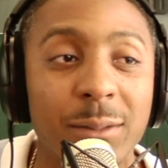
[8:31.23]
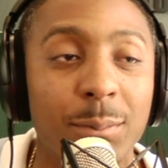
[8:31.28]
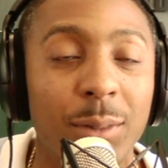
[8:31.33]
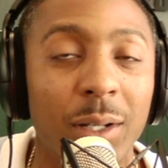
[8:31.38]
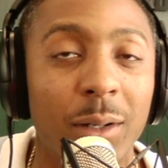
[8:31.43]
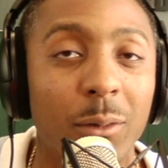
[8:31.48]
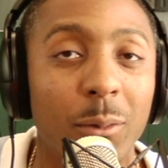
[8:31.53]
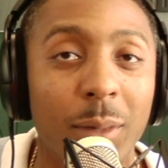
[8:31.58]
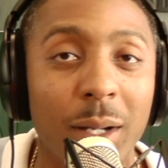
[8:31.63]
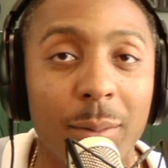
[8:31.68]
But
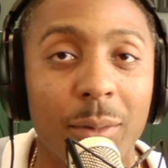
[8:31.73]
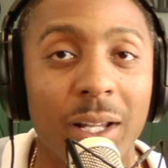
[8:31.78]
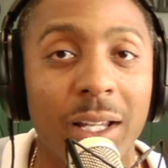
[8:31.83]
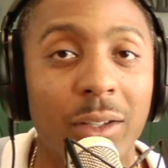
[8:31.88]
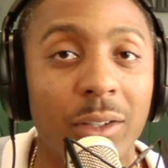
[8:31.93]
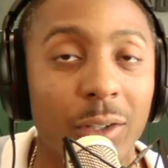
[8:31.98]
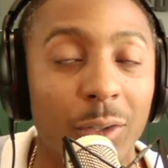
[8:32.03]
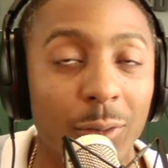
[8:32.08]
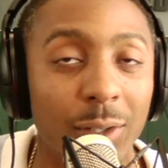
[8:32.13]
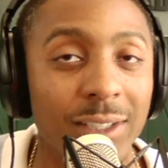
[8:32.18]
remember, that
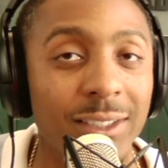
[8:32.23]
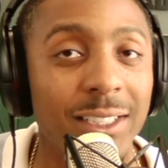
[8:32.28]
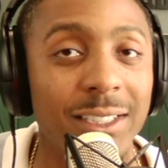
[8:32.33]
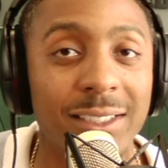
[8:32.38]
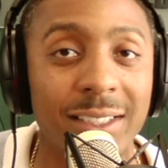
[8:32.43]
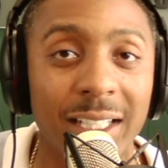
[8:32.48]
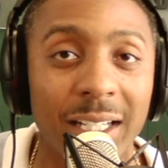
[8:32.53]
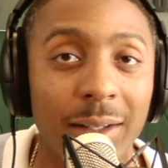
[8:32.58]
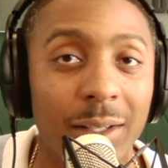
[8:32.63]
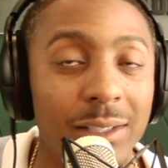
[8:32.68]
the Grizzlies
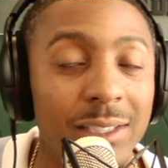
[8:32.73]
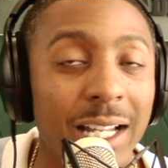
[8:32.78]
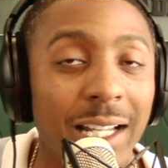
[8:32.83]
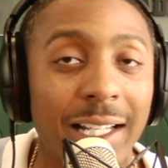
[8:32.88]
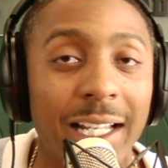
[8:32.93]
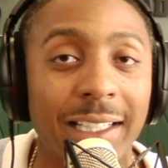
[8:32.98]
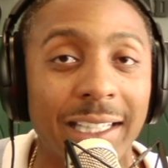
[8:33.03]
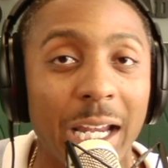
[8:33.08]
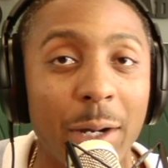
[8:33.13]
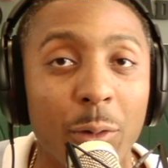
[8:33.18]
team, it's not
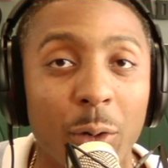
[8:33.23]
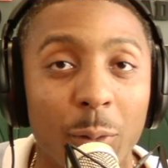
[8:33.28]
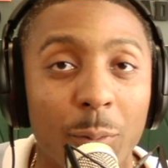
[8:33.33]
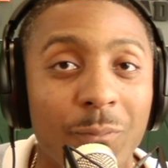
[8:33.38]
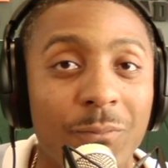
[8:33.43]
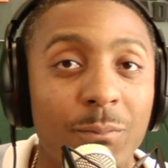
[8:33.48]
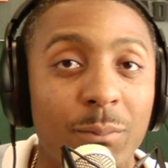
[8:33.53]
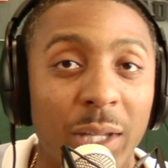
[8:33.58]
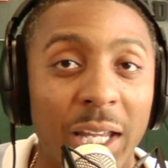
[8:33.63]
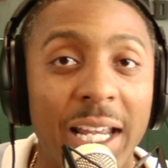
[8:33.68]
like they were
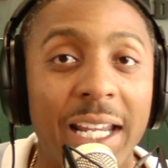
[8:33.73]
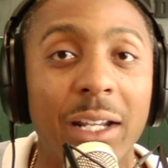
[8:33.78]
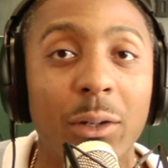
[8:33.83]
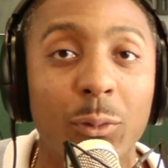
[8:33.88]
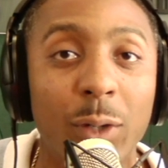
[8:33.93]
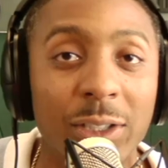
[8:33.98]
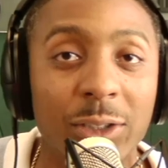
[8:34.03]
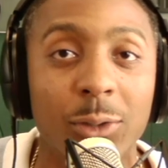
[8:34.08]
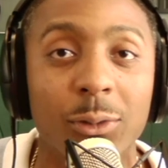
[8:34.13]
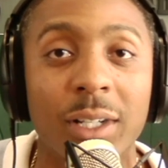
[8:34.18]
playing in
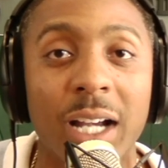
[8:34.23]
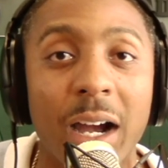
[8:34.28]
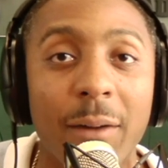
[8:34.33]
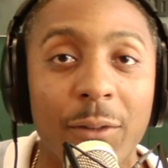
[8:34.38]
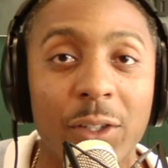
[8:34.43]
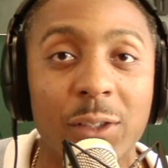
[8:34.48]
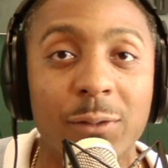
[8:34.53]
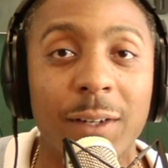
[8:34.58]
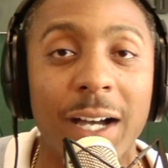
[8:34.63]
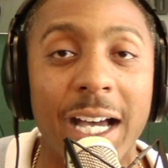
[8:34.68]
Western
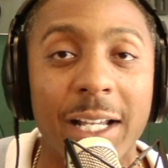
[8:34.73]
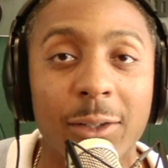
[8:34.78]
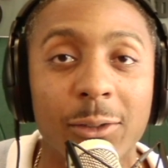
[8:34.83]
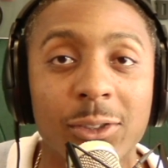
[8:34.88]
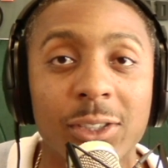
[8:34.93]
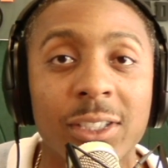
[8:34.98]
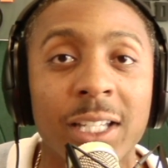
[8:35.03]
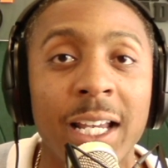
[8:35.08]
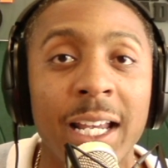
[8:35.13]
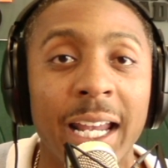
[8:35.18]
Conference
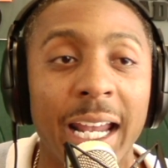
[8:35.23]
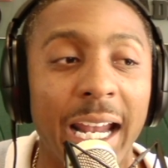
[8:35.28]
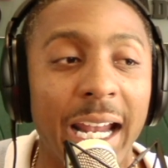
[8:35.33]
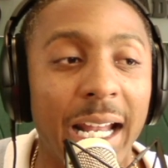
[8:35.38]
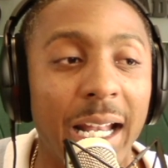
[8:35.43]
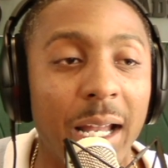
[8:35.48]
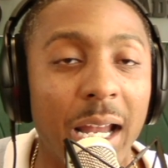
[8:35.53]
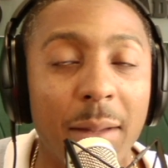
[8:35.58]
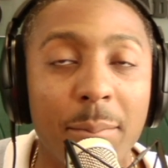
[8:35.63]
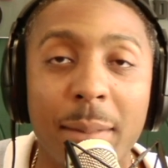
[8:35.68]
Finals
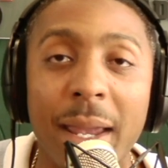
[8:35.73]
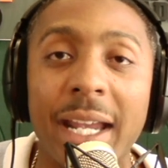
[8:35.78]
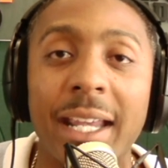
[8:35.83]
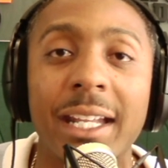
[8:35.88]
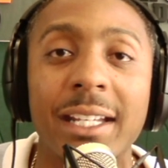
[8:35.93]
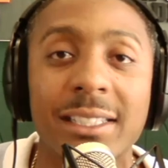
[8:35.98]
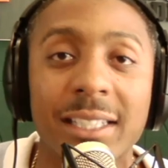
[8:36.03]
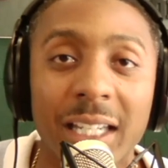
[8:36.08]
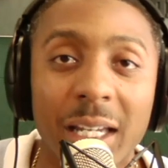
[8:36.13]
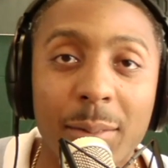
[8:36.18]
and making
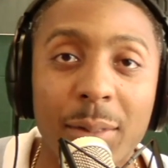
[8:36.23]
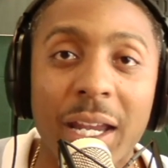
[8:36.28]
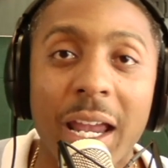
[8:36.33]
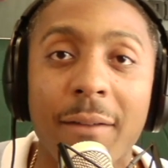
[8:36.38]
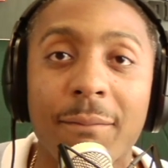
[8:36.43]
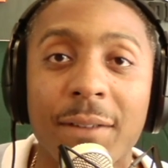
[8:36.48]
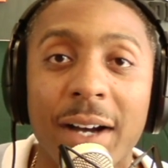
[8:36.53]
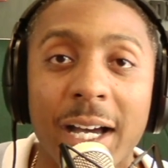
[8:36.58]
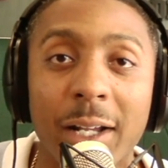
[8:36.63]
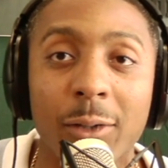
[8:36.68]
it to
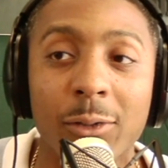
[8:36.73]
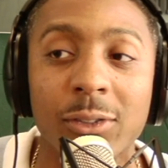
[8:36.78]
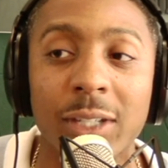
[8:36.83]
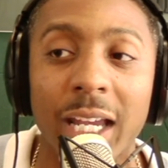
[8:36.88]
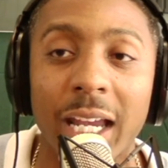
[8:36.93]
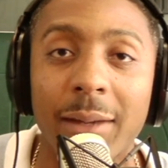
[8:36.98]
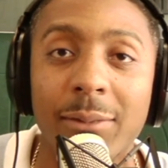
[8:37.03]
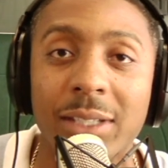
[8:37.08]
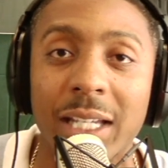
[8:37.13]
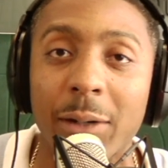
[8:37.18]
NBA Finals
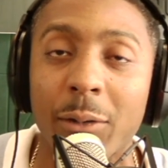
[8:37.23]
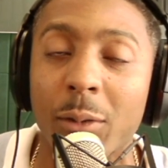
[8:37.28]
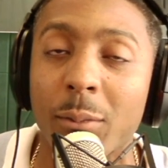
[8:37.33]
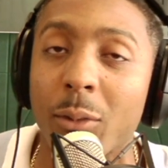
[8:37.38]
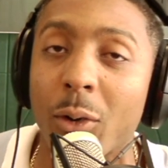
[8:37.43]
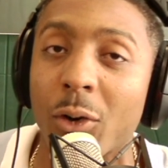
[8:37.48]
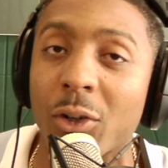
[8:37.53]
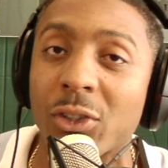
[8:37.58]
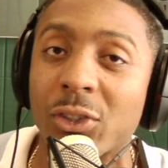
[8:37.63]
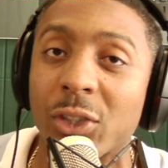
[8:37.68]
games. They were
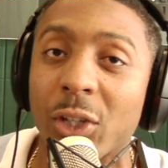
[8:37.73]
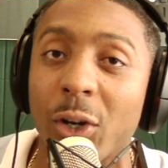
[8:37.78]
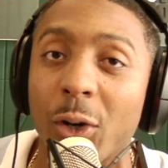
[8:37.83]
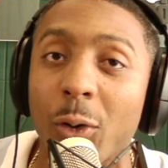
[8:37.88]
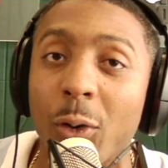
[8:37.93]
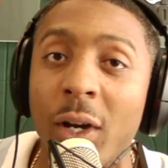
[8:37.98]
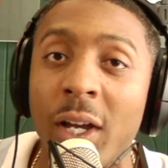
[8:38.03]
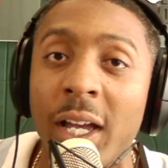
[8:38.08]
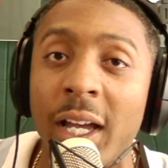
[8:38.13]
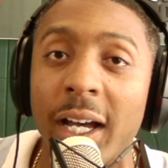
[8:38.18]
more
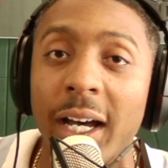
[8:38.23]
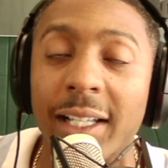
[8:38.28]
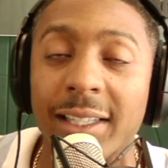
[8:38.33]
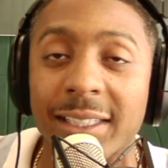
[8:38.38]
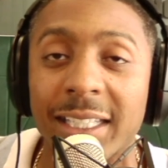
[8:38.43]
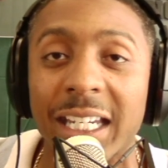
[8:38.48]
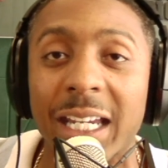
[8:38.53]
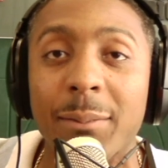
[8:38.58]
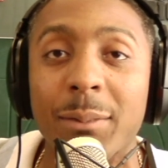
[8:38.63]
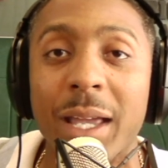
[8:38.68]
so a
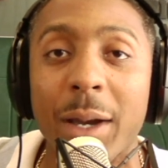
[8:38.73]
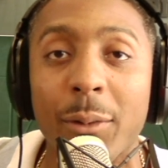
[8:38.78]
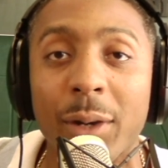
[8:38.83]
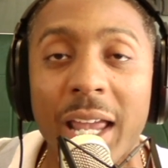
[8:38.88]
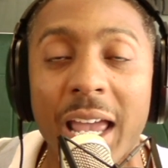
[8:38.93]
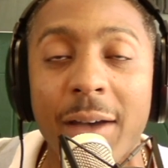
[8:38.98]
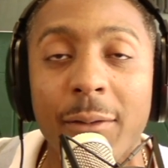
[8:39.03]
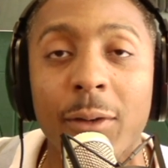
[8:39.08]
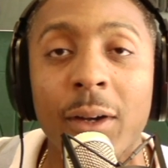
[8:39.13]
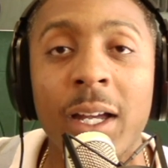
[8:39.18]
team that would
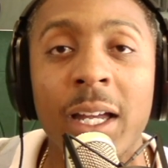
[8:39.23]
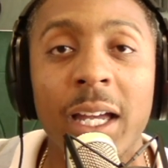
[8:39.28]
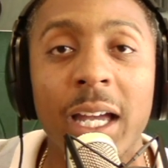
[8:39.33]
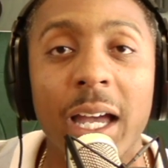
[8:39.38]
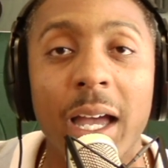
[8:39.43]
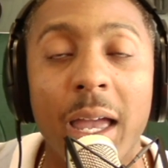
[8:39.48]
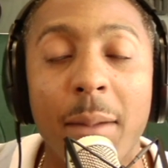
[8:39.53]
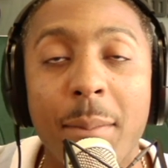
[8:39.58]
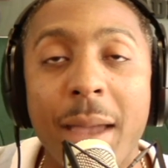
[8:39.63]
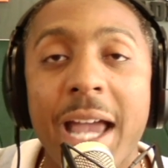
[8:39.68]
have
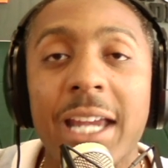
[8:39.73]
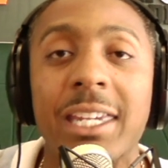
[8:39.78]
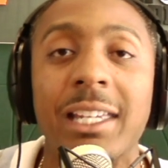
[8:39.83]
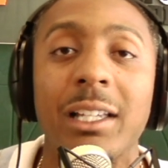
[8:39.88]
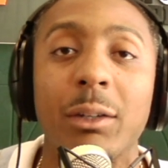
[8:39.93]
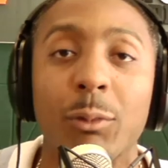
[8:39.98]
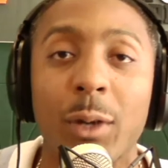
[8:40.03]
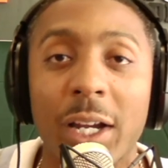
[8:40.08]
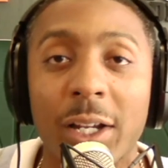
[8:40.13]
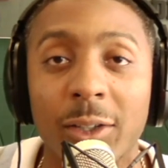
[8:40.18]

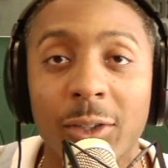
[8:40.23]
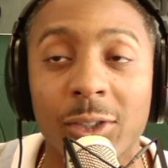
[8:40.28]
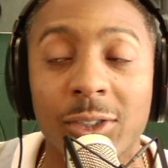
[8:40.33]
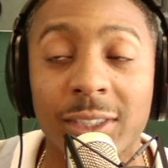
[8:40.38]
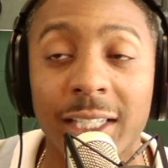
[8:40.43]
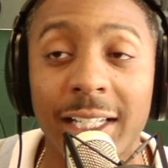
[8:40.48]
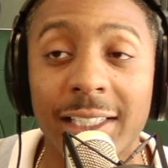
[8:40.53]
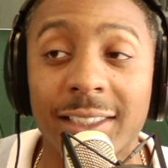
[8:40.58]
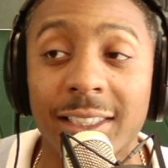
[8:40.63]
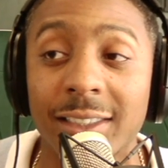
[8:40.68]
immaculate regular
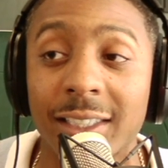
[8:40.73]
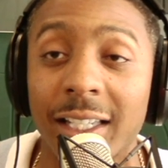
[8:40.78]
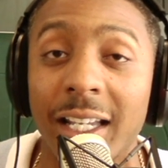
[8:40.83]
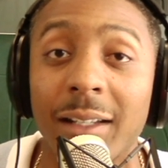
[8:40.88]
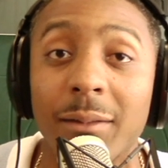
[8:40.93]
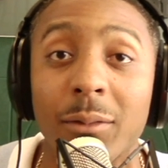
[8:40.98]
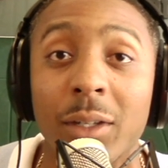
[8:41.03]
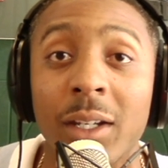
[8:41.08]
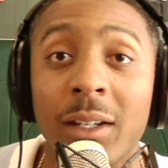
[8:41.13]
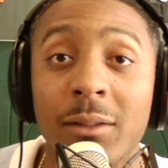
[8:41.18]
seasons and
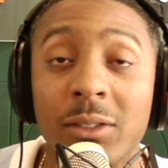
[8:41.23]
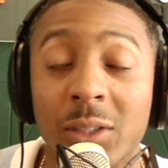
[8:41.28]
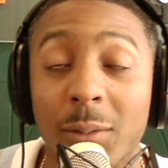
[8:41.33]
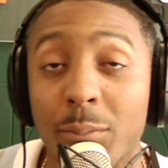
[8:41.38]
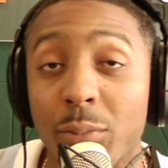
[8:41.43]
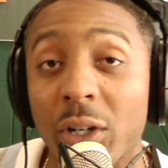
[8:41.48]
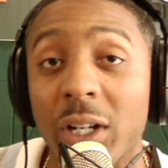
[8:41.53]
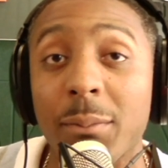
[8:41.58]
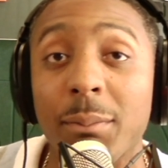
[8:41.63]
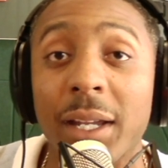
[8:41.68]
then some
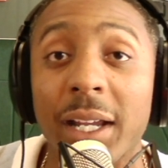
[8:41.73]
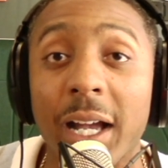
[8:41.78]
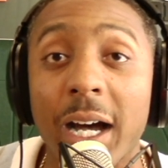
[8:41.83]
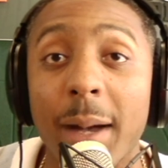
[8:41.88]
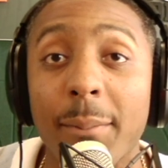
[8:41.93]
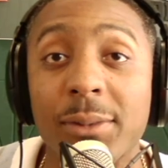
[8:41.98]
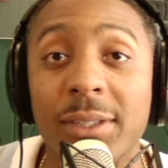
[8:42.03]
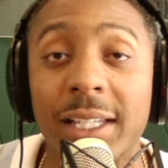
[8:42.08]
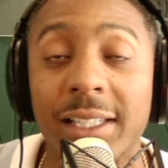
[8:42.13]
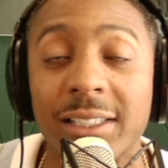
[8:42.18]
pretty big
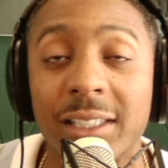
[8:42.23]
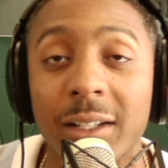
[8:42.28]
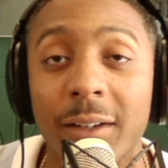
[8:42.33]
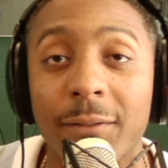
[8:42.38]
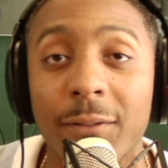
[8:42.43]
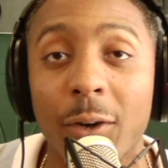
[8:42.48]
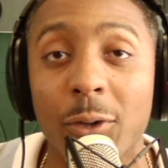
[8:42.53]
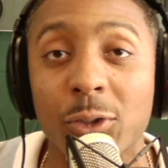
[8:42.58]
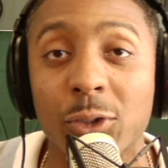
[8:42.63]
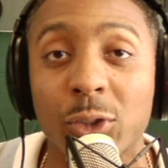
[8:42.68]
upsets in the
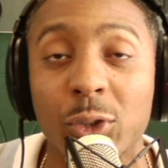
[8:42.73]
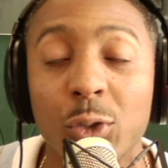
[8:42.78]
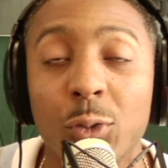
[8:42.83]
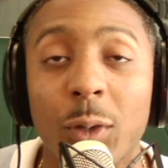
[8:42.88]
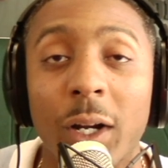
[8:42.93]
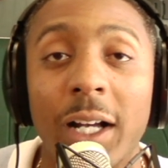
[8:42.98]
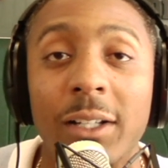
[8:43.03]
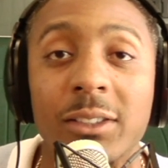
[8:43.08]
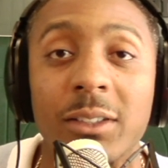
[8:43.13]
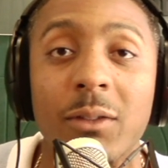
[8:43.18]
first two
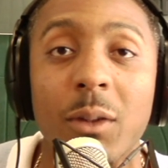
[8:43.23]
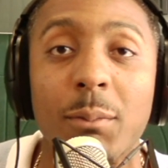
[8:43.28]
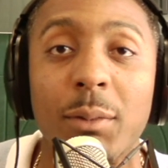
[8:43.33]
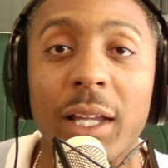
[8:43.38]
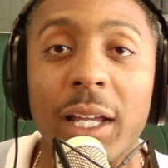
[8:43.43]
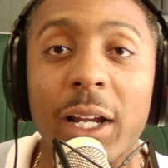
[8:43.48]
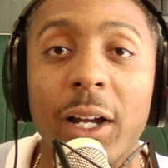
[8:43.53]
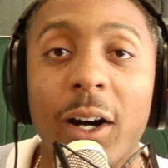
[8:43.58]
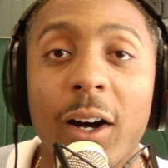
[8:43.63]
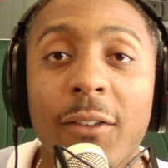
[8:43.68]
rounds of the
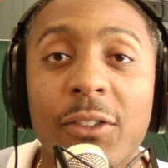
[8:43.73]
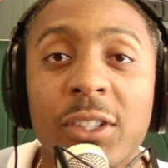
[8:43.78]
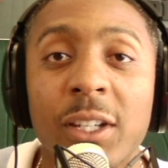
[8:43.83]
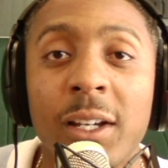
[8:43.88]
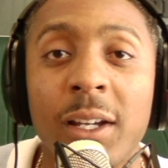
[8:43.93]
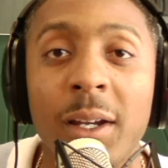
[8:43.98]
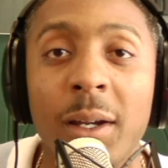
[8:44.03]
playoffs.